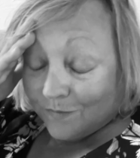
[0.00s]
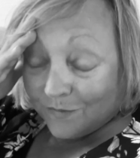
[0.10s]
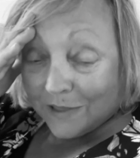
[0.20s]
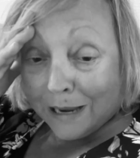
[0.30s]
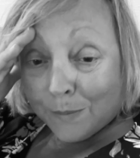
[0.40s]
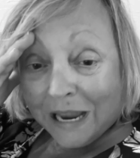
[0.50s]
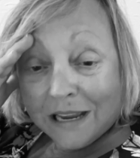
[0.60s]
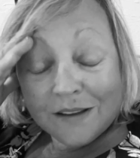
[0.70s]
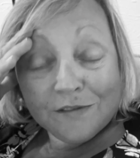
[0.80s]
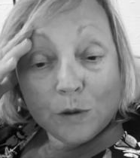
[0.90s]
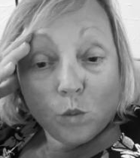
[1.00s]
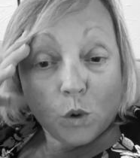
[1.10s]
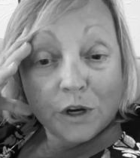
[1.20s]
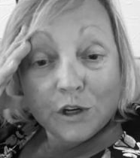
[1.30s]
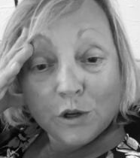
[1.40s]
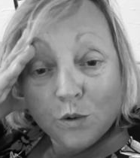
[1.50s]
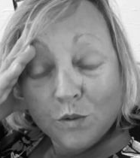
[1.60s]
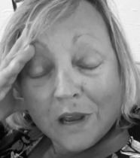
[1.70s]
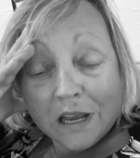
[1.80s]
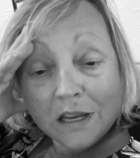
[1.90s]
they may even warn you
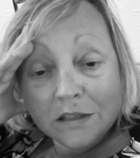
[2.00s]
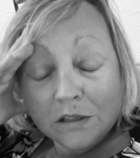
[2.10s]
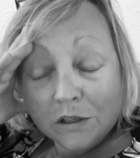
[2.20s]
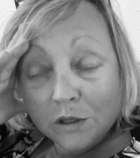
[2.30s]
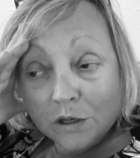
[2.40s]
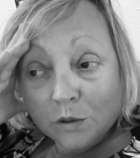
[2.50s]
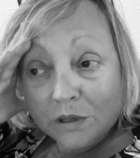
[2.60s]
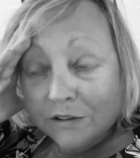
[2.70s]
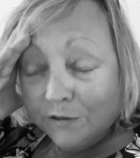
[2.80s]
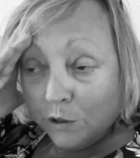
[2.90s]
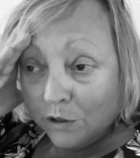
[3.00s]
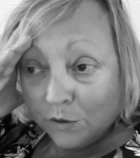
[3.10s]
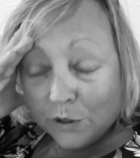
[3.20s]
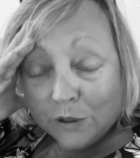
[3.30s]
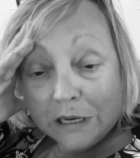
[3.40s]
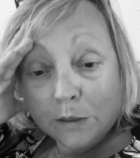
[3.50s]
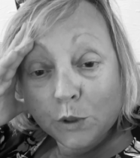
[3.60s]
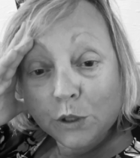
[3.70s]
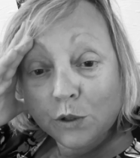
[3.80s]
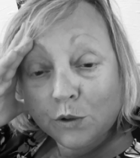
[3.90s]
that, you know, if you don't know
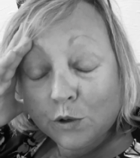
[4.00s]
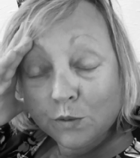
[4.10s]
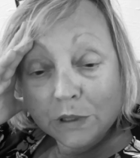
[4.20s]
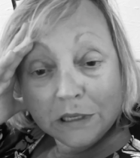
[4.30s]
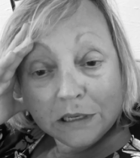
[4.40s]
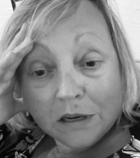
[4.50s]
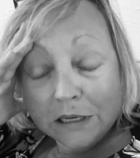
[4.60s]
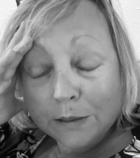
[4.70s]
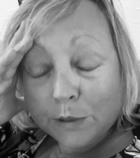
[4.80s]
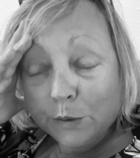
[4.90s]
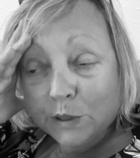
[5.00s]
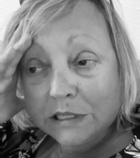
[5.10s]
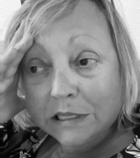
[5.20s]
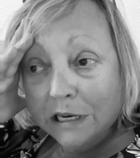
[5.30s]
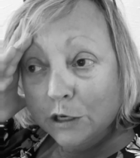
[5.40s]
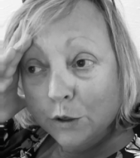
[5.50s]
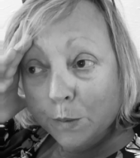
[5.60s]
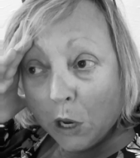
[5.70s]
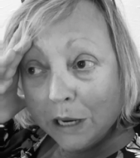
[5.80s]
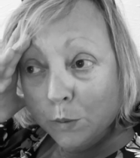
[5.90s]
Hebrew, you're really not going to be able to study your
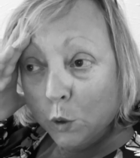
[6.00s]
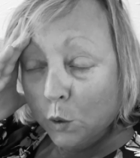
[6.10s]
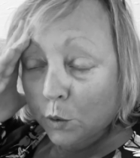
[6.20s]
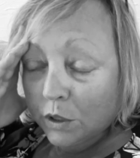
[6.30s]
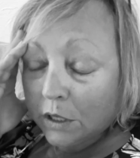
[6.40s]
Bible.